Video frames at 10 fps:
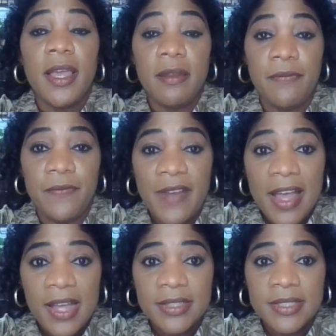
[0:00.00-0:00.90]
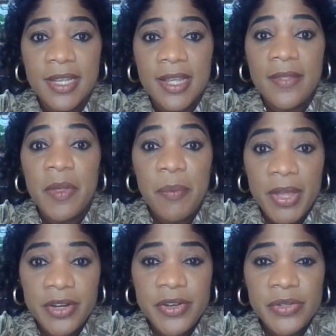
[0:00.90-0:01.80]
In fact, the
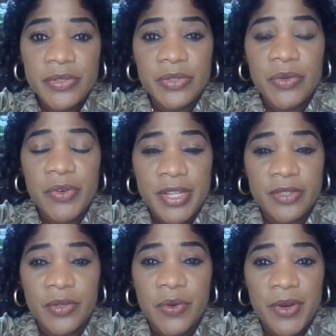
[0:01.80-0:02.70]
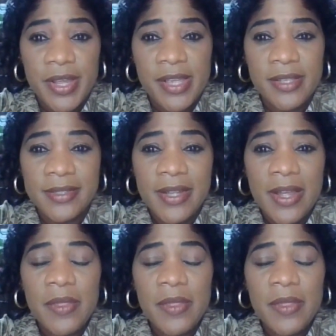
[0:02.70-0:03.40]
better your credit score is,